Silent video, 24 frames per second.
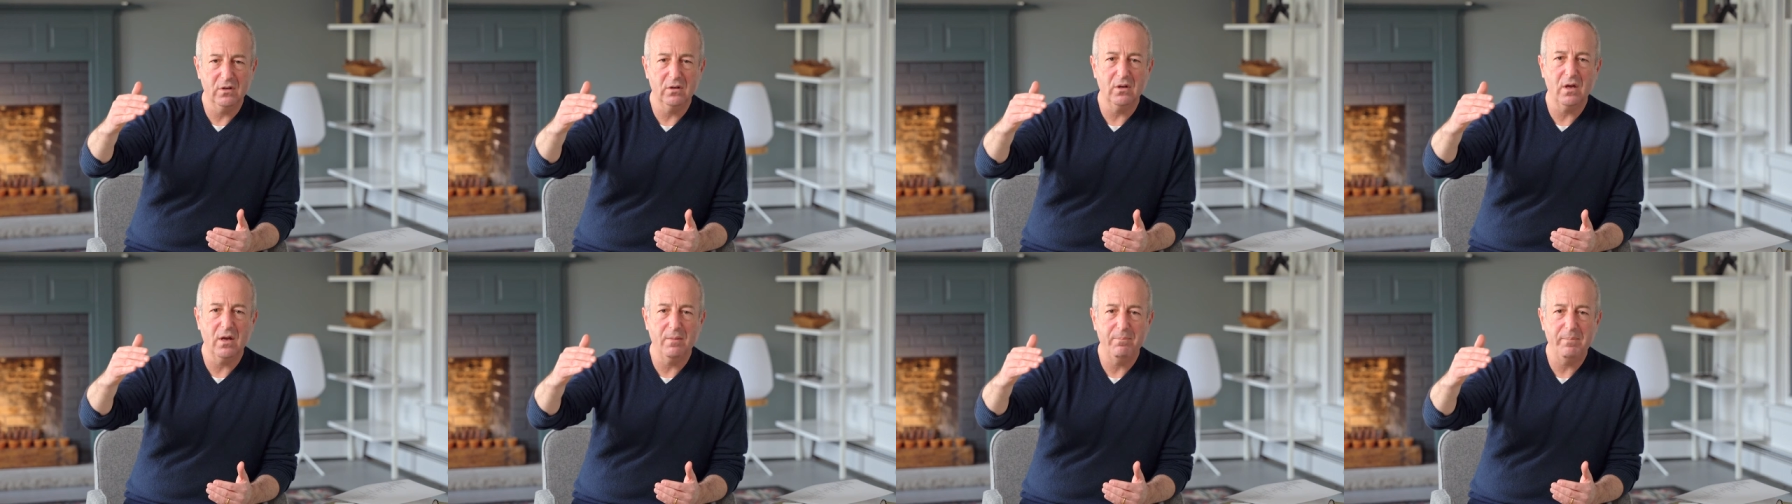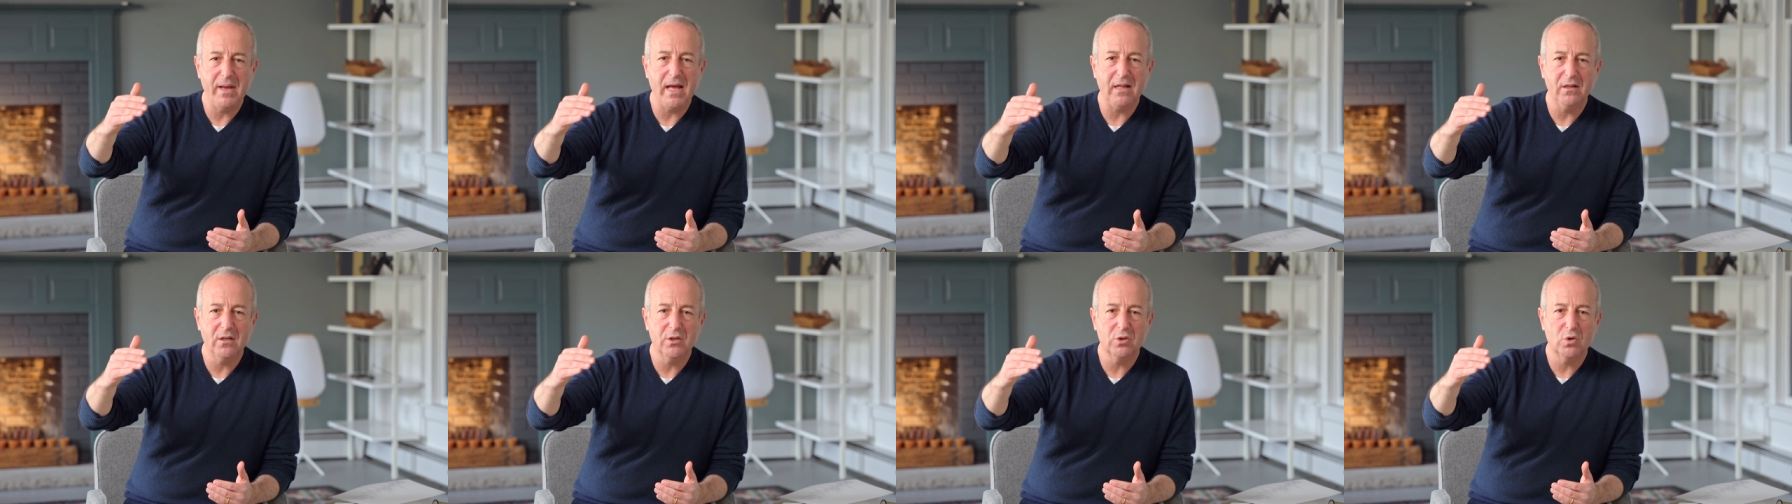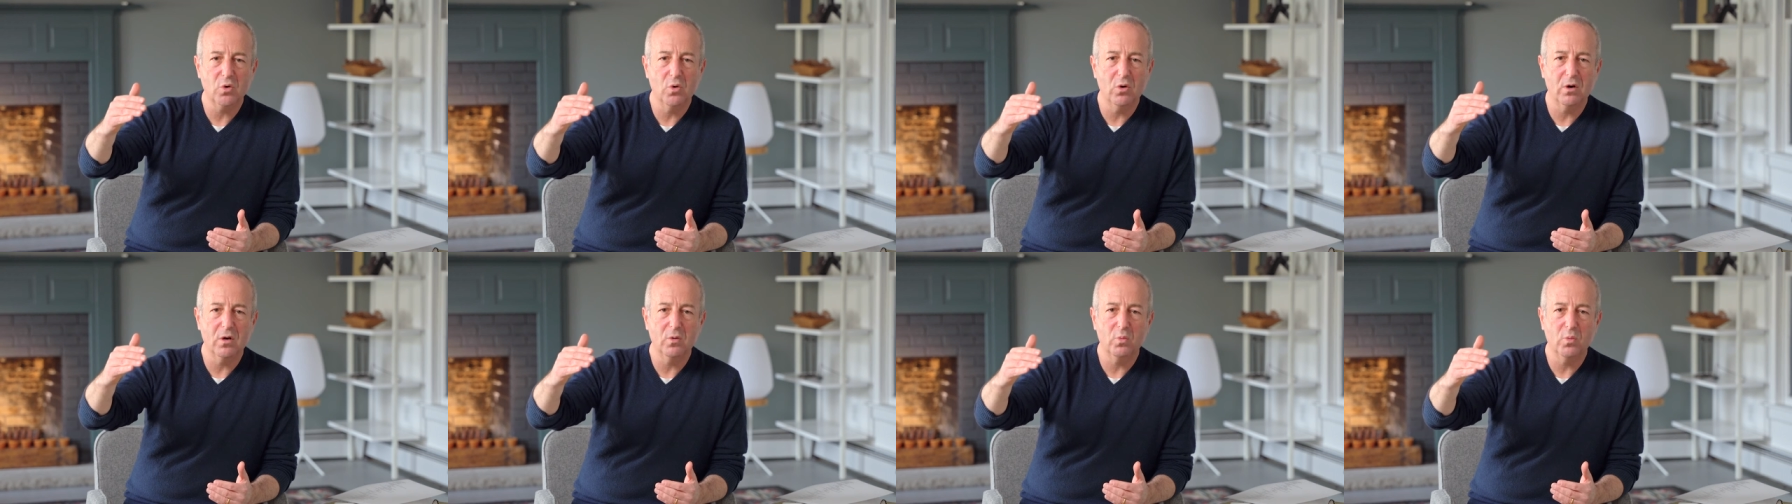appellate
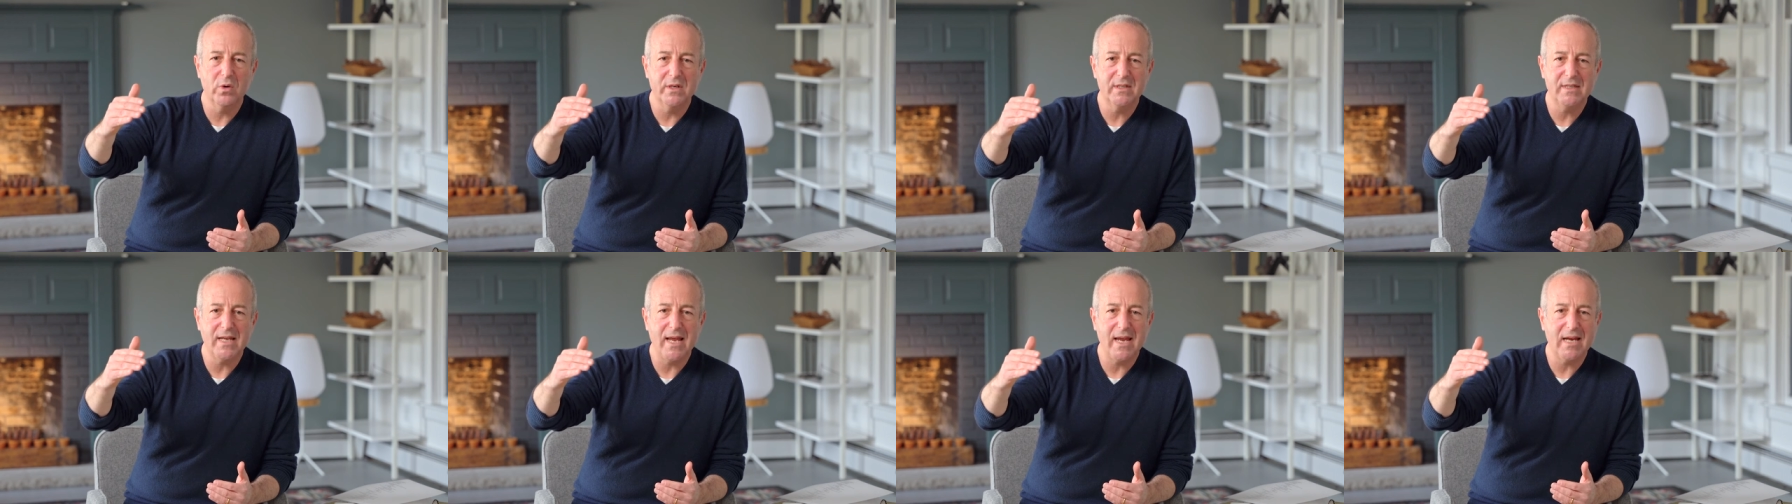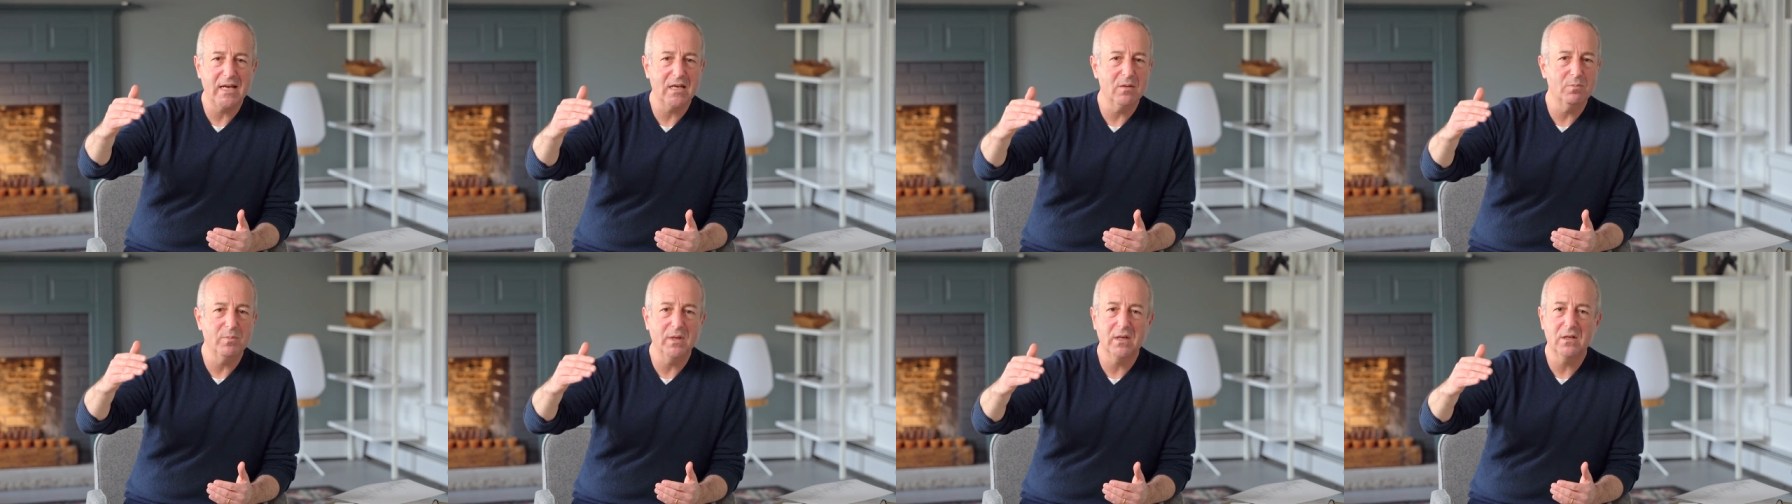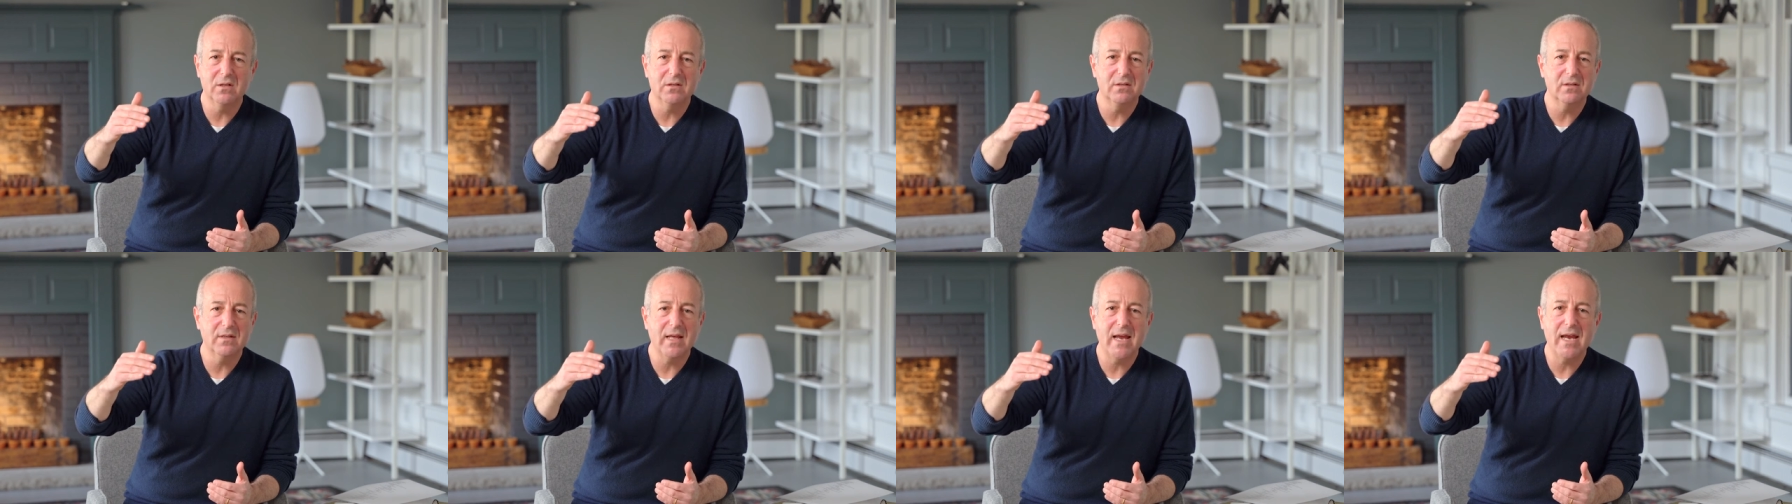court would take it
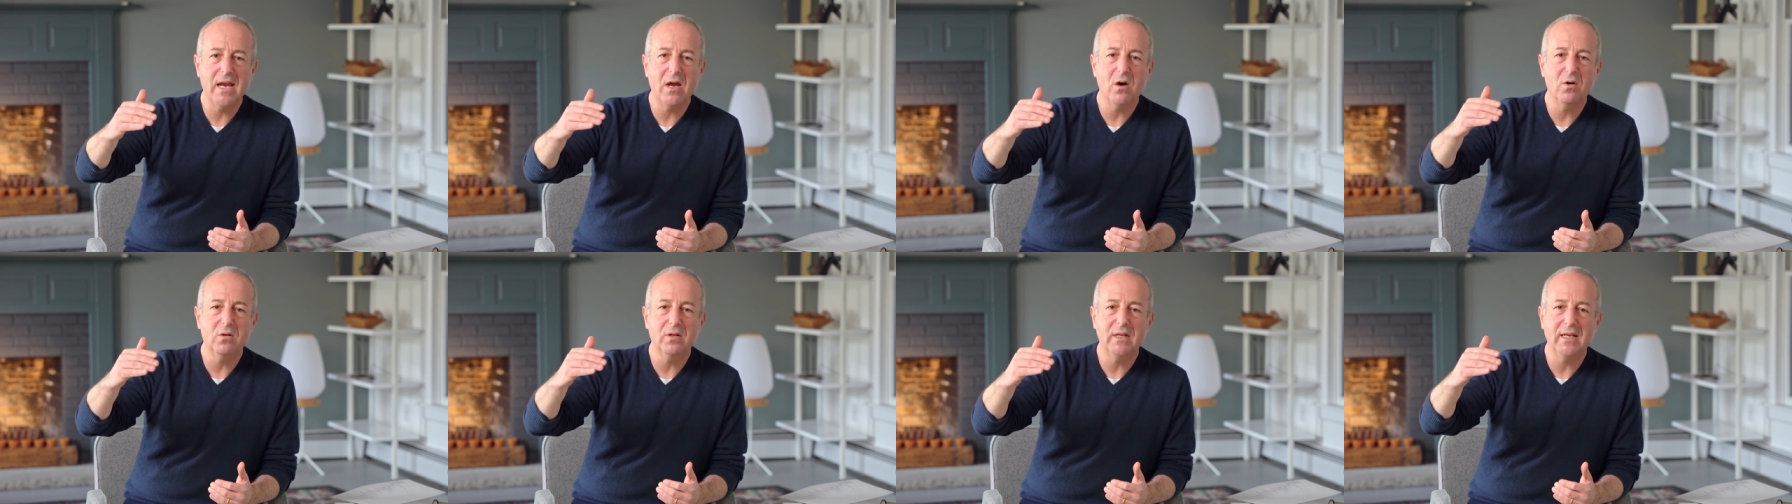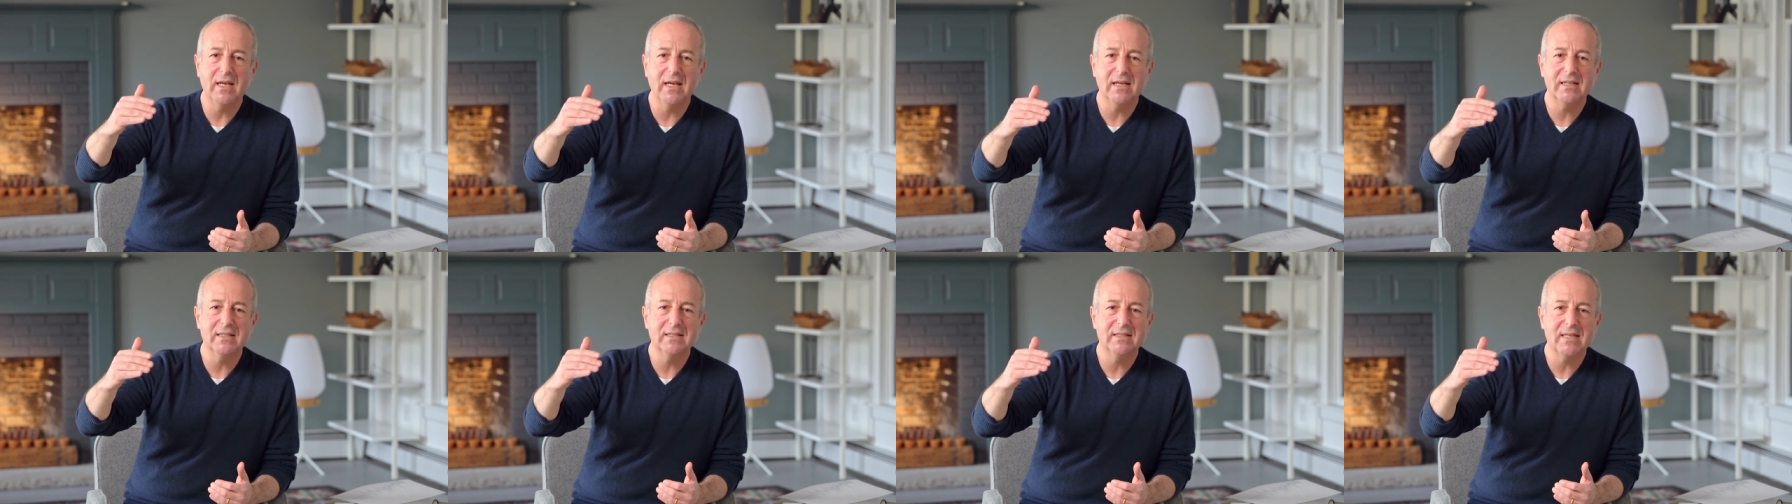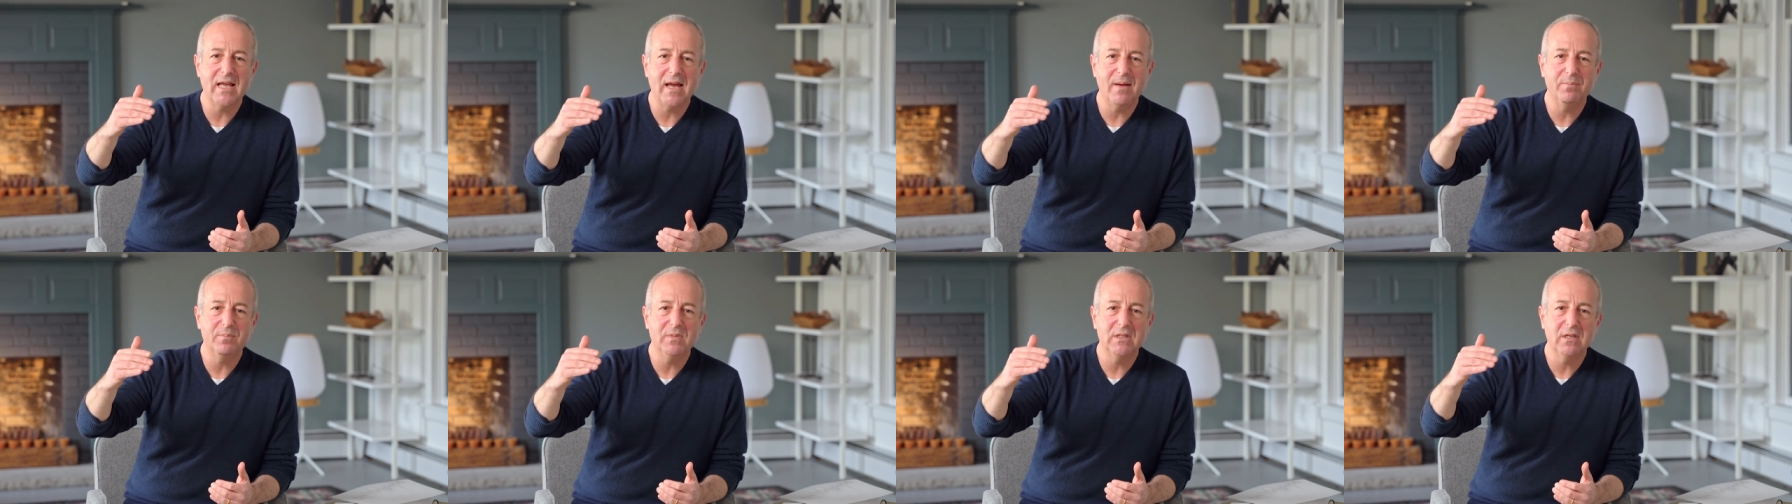because they only
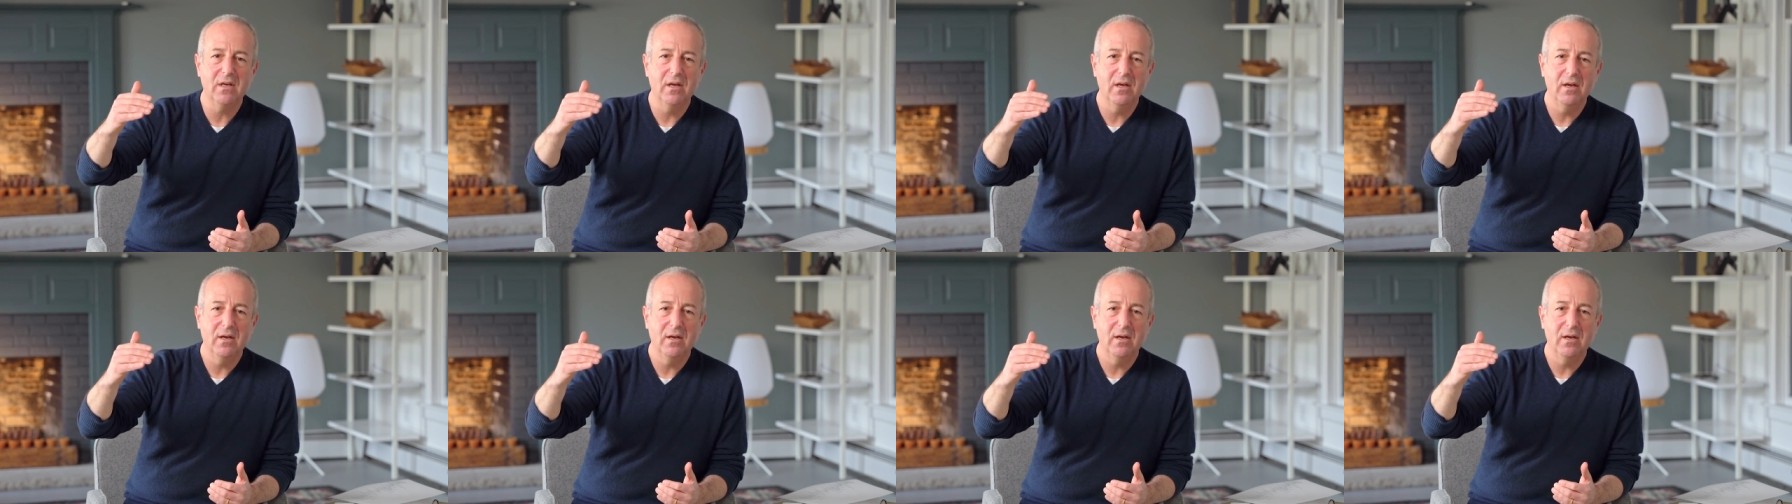accept